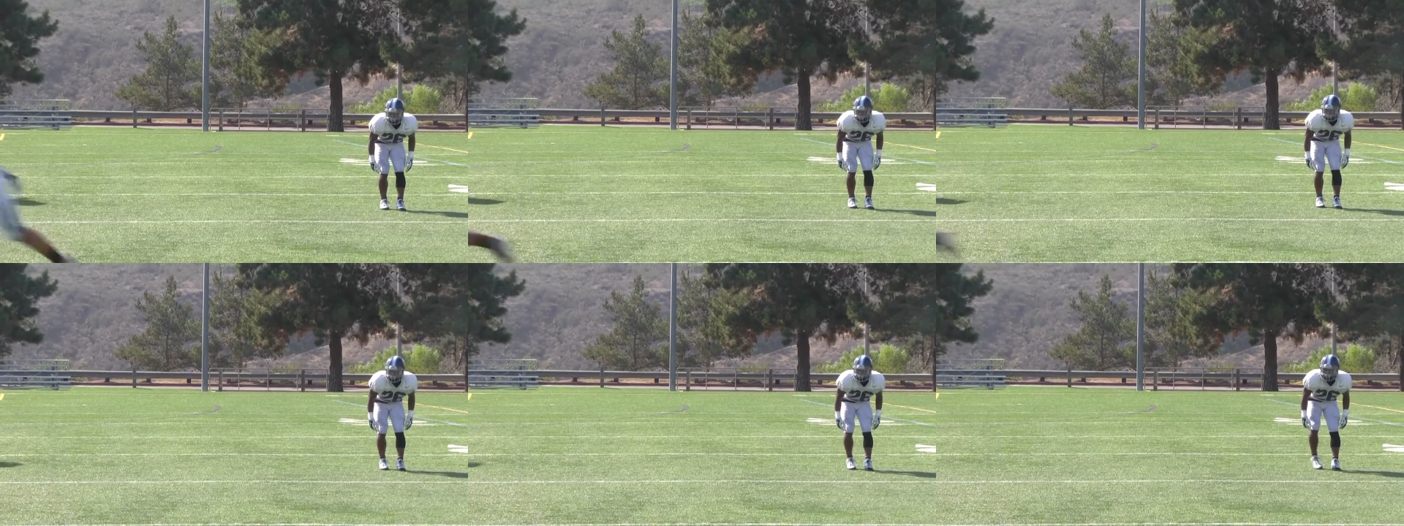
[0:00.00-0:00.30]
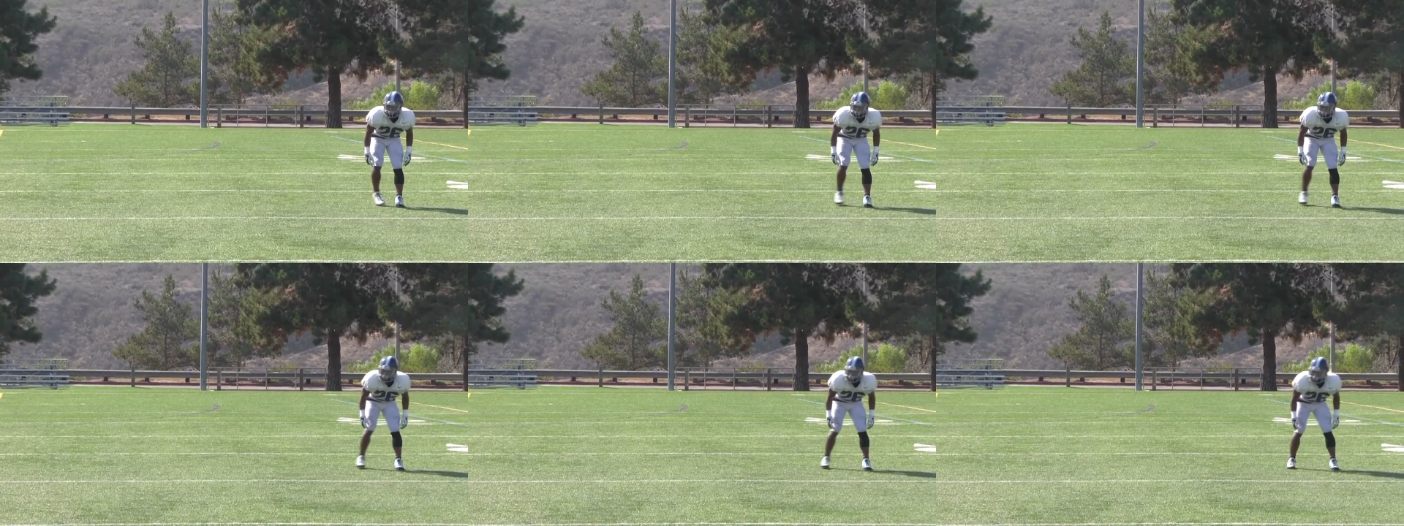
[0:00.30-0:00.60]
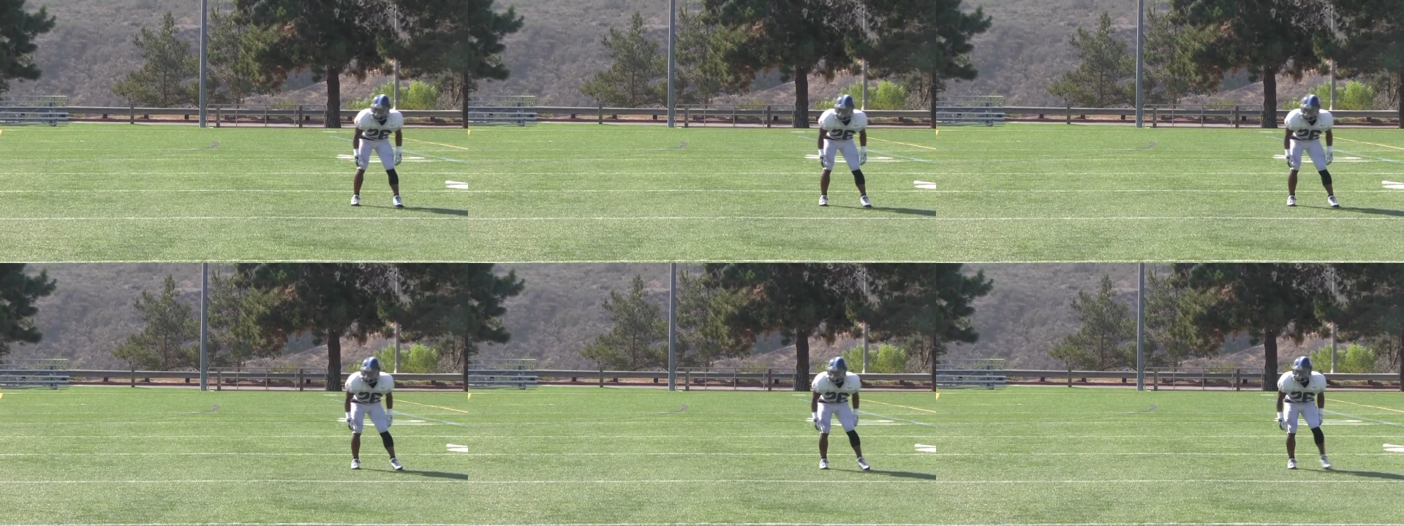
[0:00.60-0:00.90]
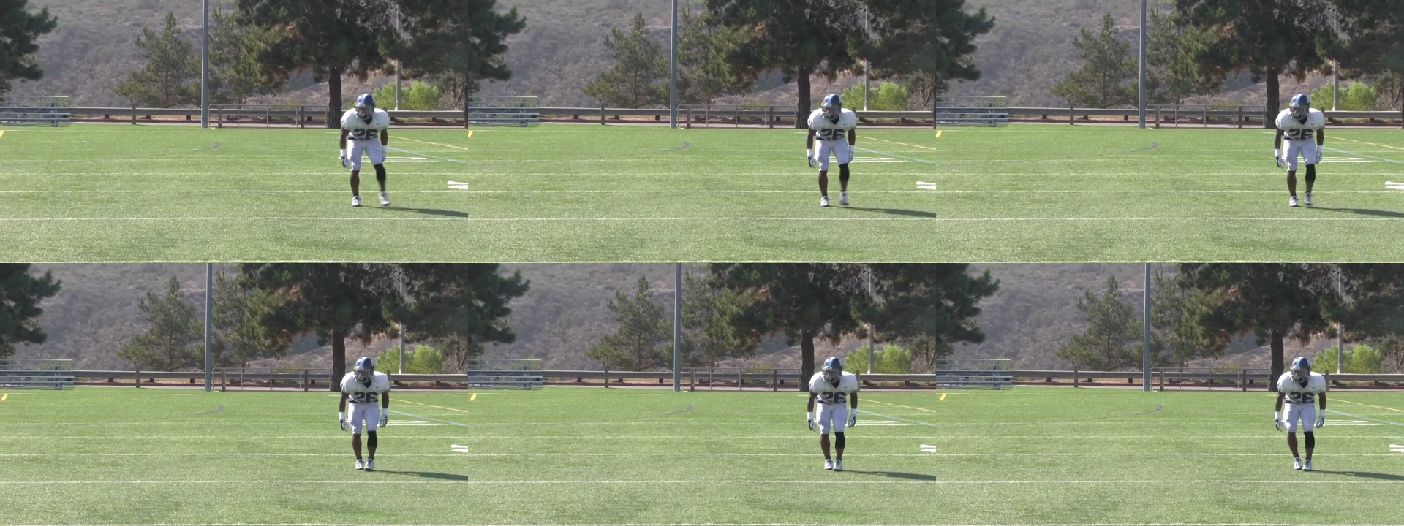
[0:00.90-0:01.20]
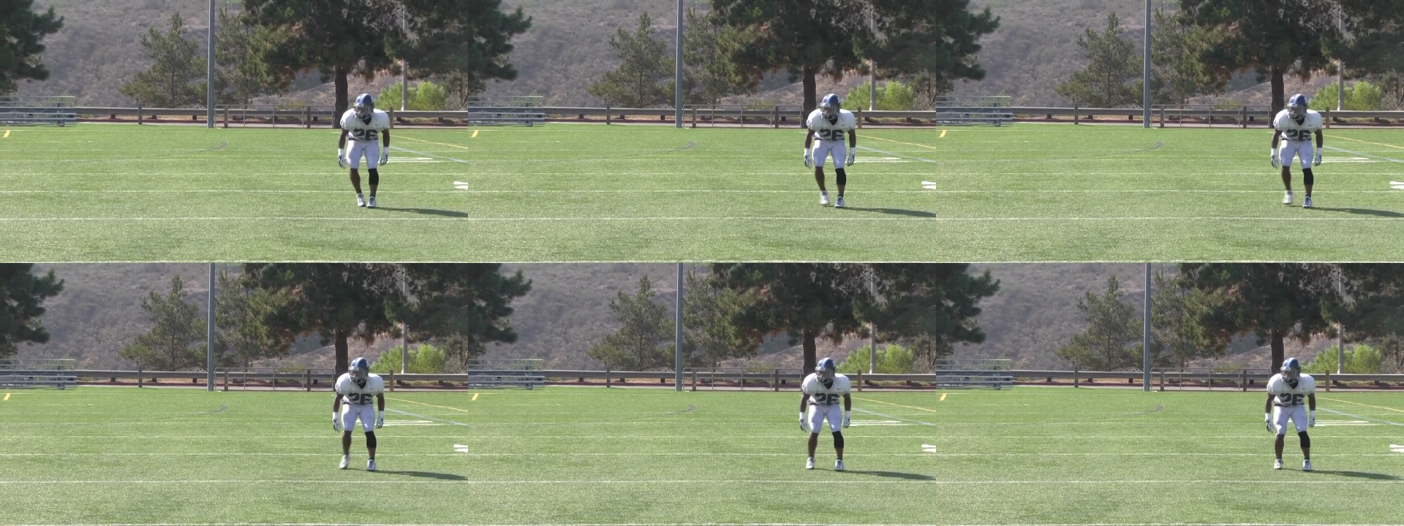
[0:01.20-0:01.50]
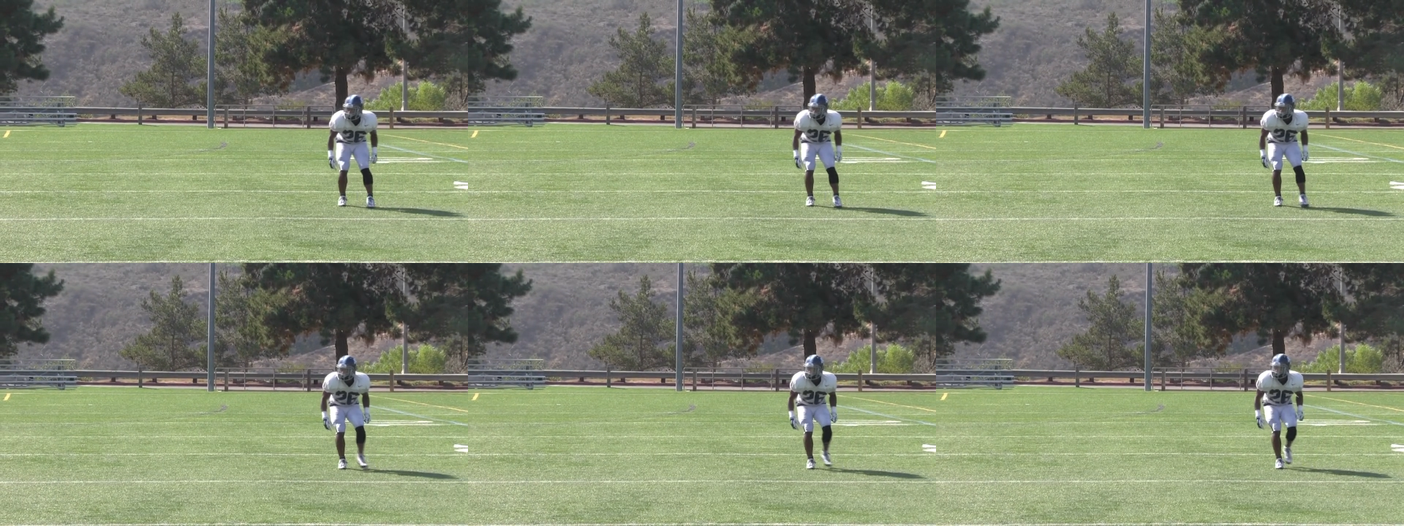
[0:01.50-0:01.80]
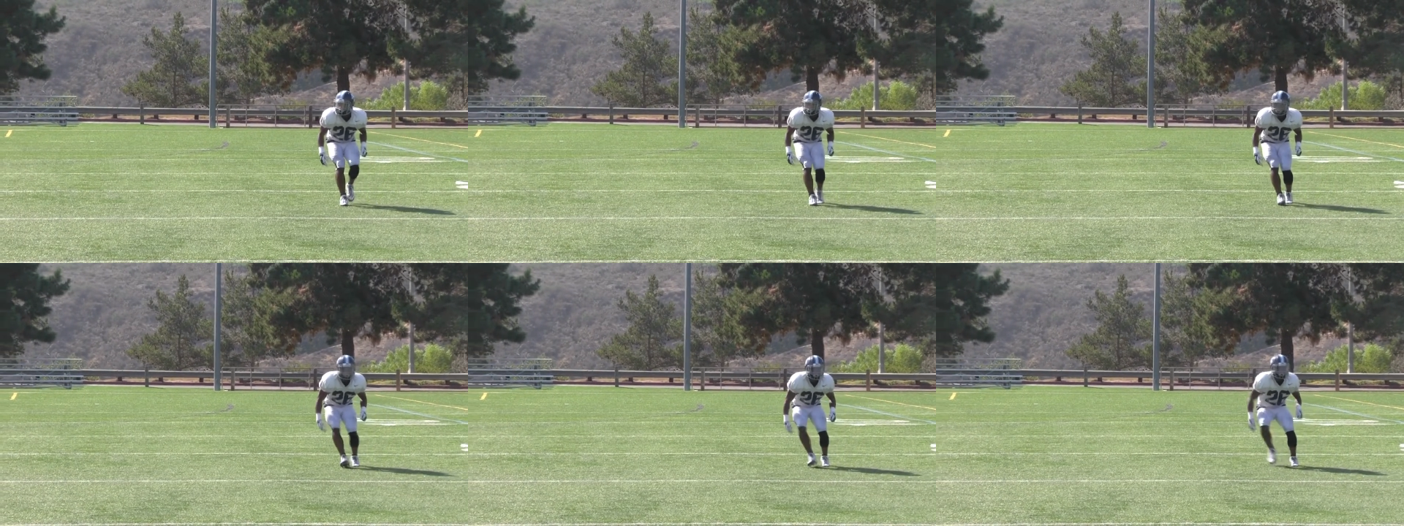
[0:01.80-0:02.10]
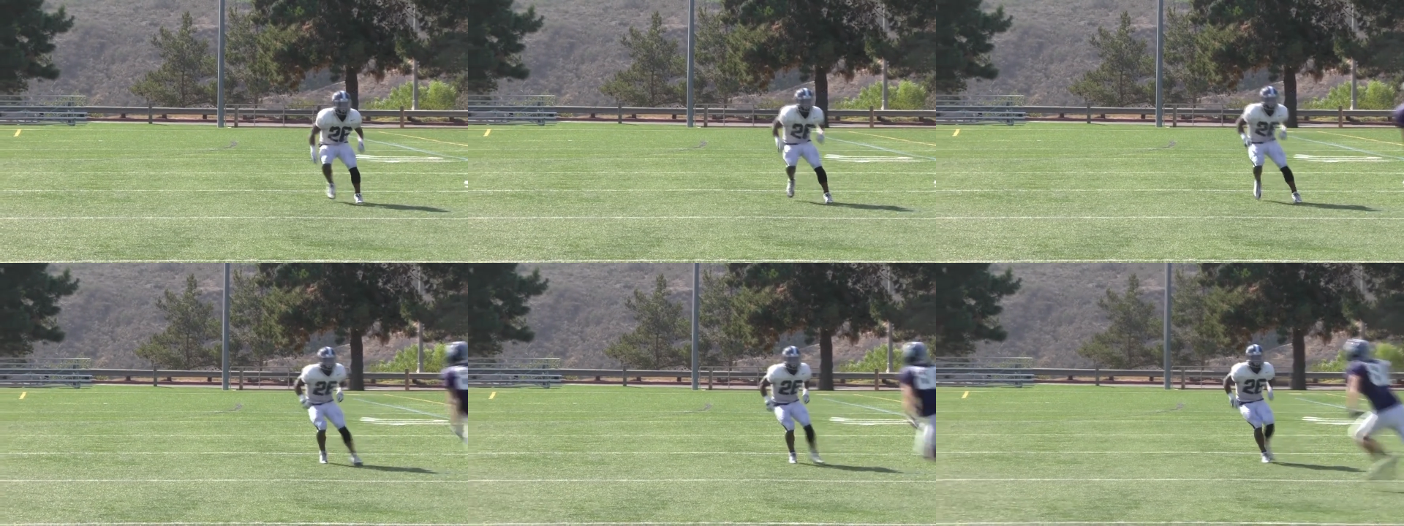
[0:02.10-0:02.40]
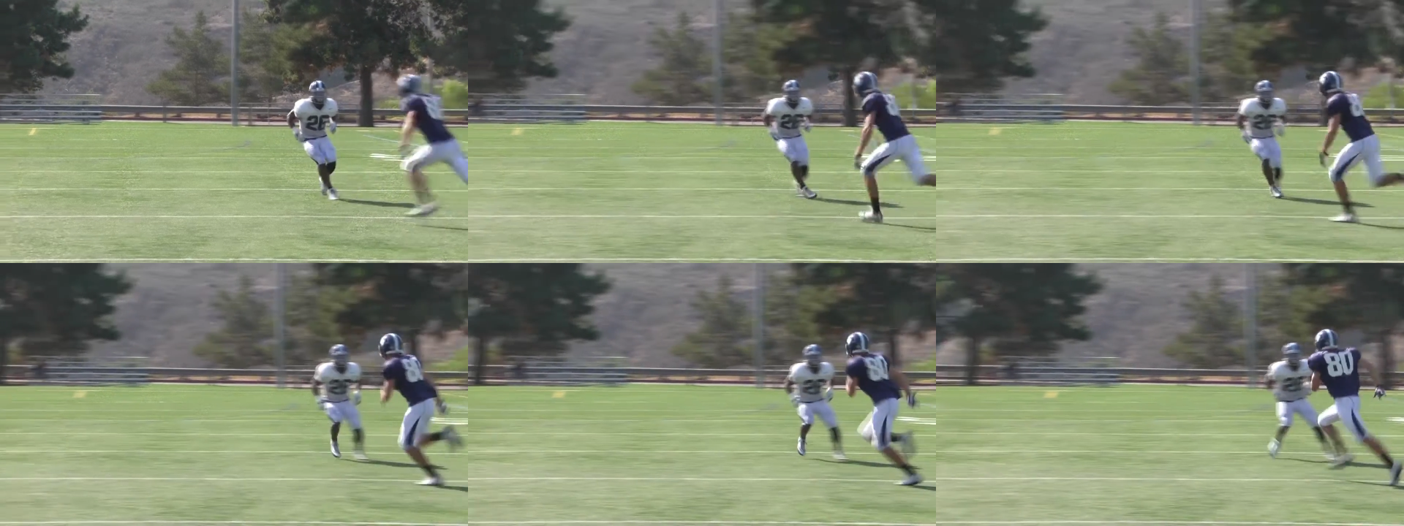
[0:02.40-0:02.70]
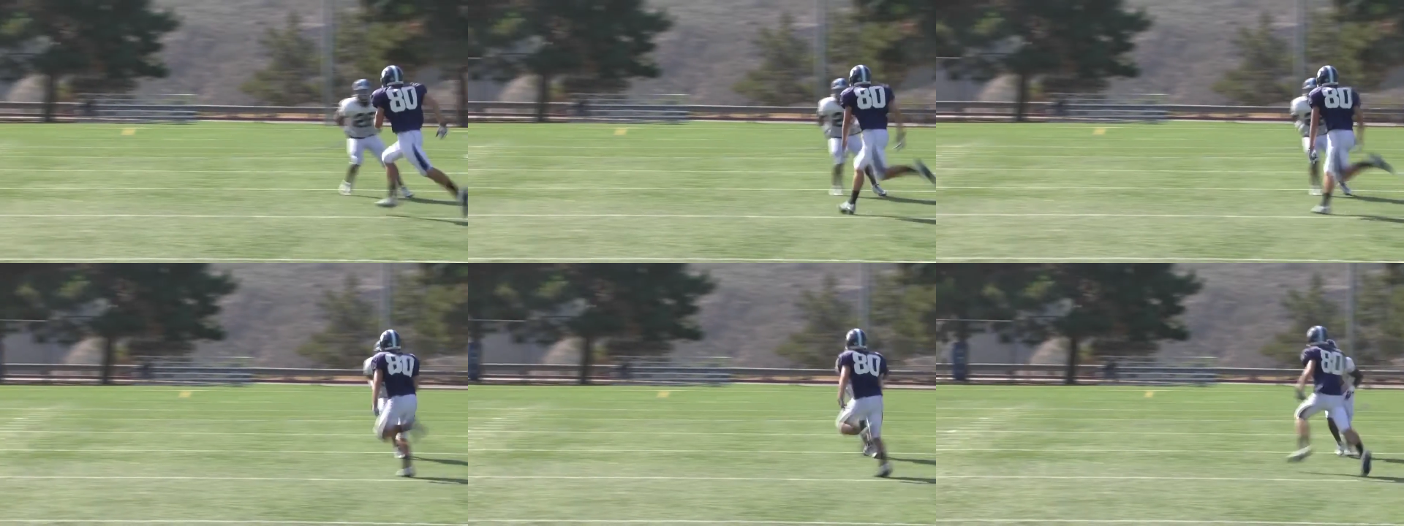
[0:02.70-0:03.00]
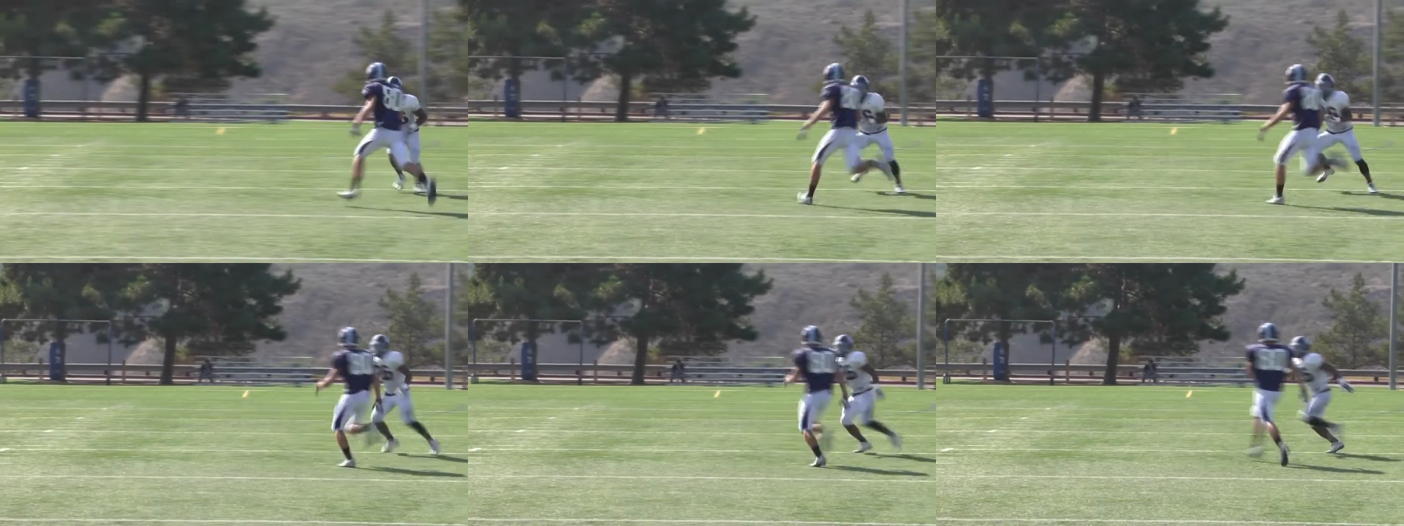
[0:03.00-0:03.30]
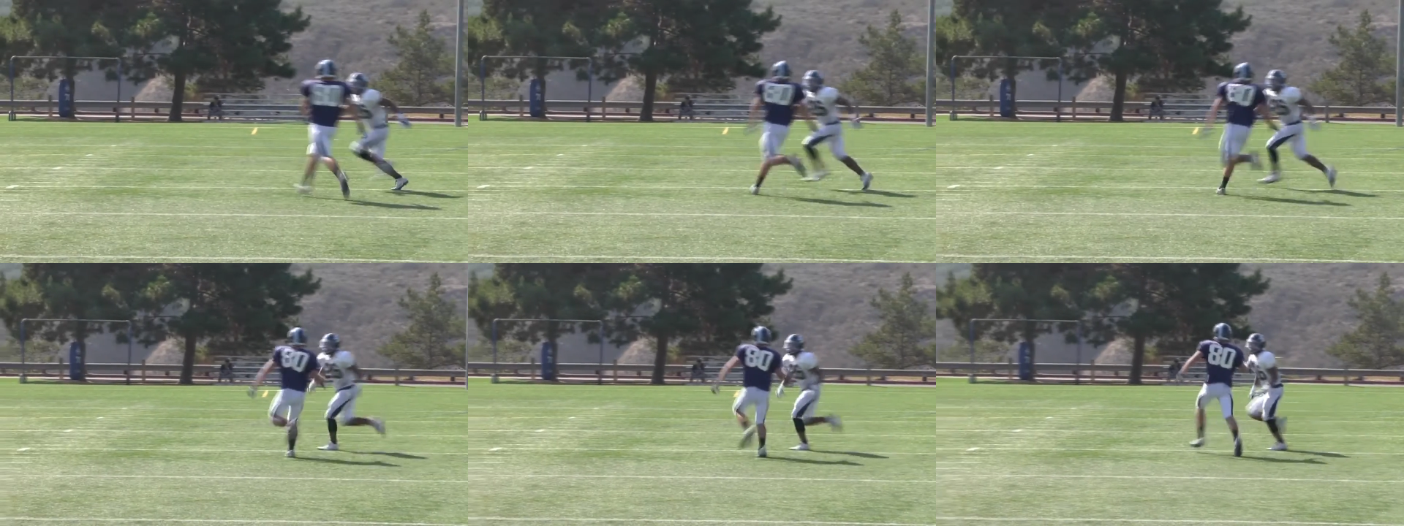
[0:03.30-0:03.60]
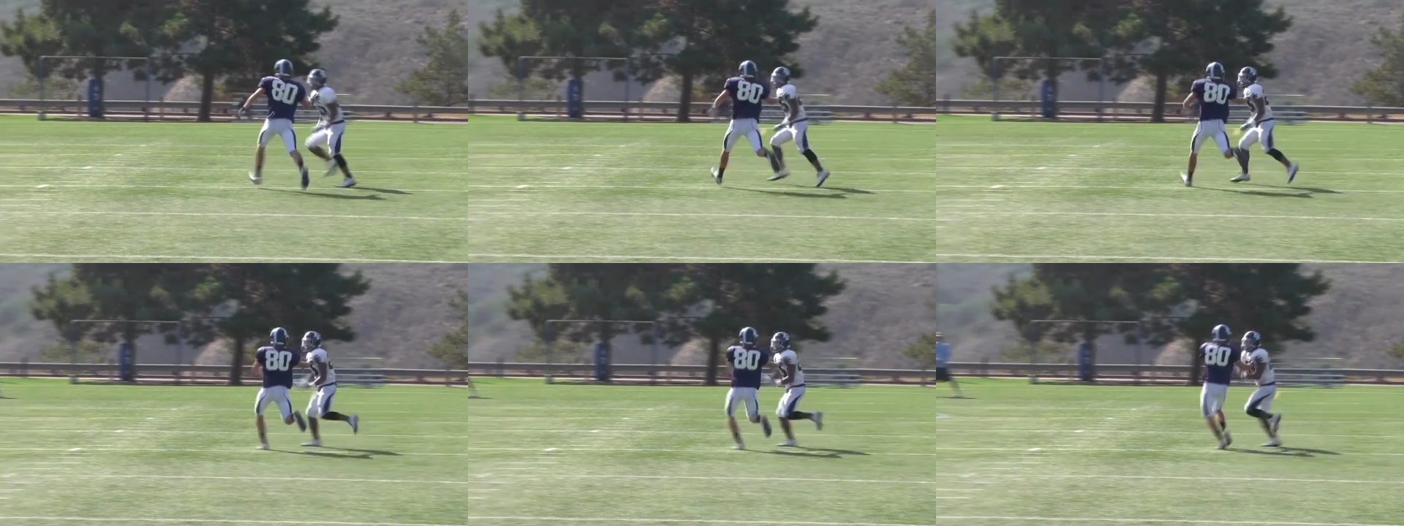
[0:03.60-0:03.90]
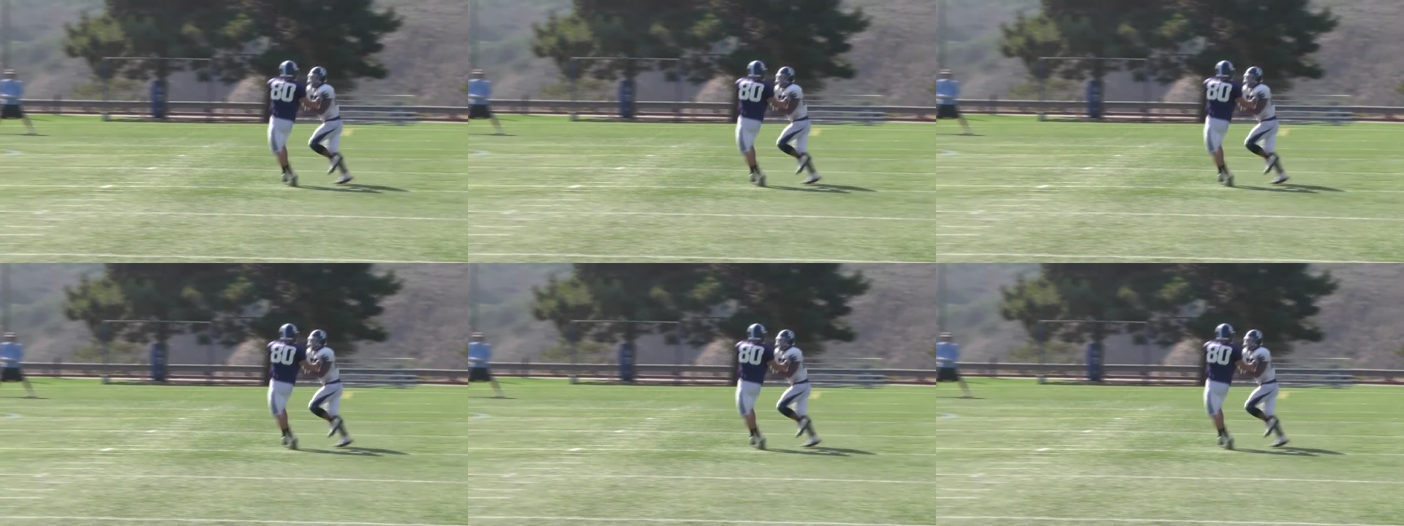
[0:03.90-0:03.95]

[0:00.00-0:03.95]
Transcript: (no speaker visible)